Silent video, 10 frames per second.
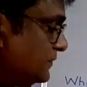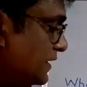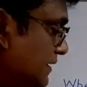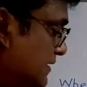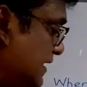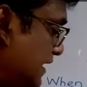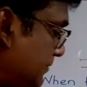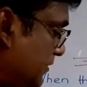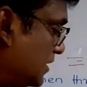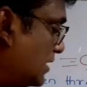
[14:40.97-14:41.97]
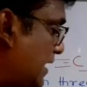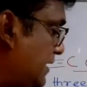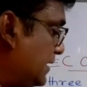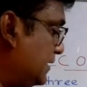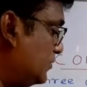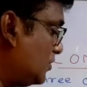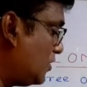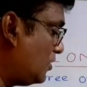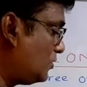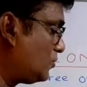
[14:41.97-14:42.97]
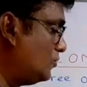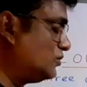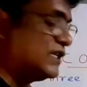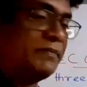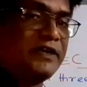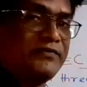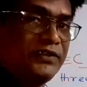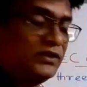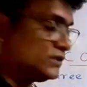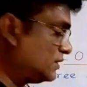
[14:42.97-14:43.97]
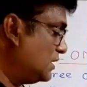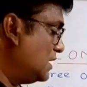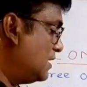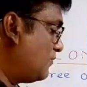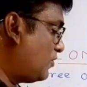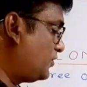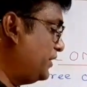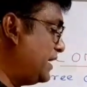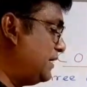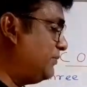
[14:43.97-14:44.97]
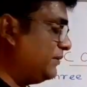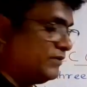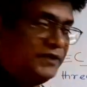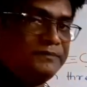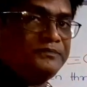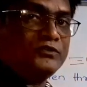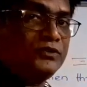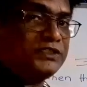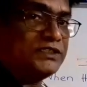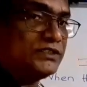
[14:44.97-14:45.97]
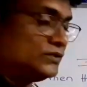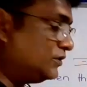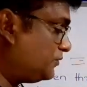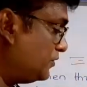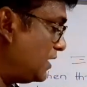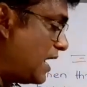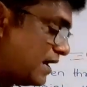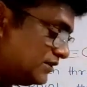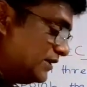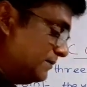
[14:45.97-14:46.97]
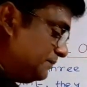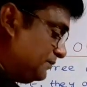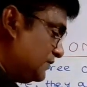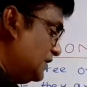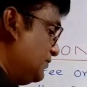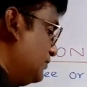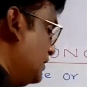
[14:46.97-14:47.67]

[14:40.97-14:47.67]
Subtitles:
In second figure, I draw two separate figures, 40 and 50. Which, if you add them, you